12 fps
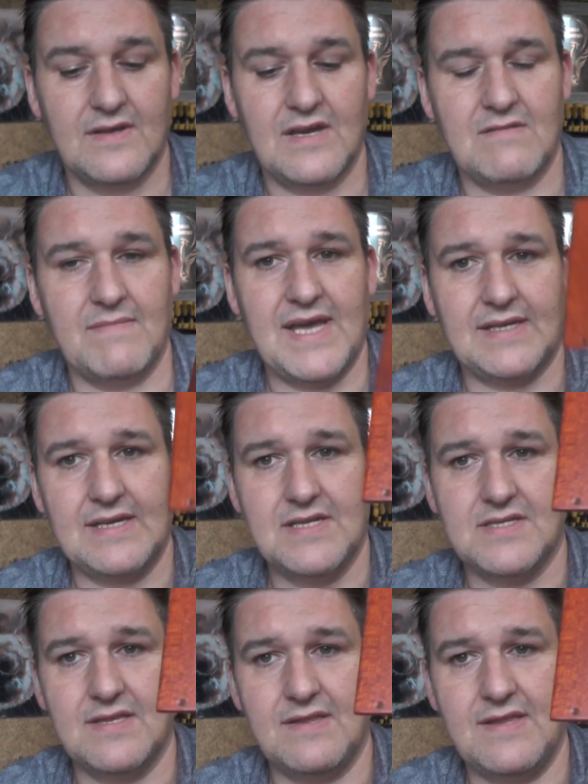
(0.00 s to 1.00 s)
and
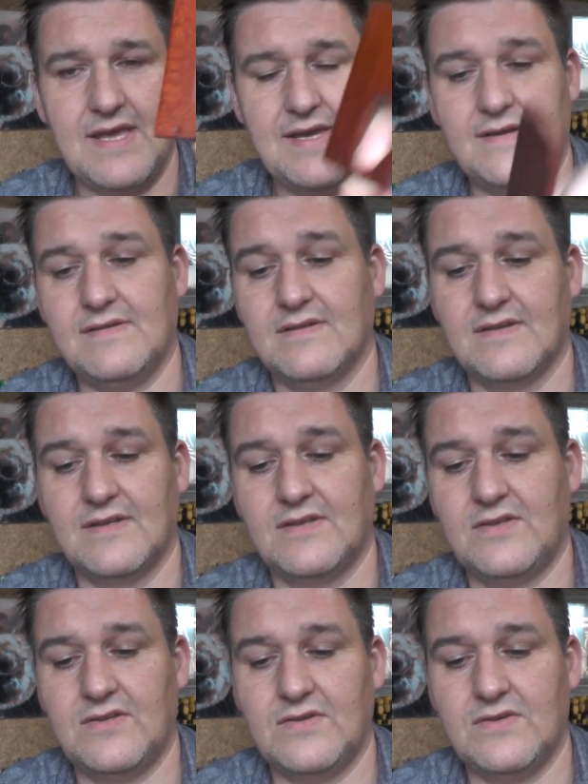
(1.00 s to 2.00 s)
magnets there
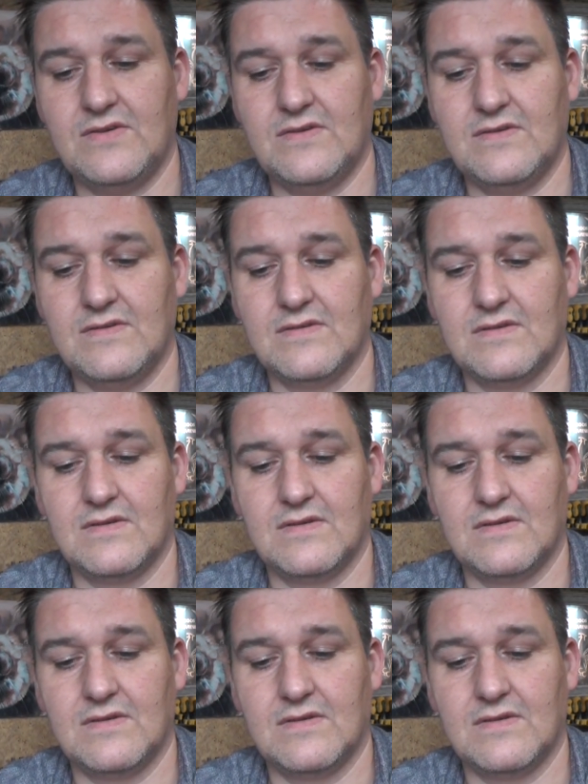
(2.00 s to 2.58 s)
to...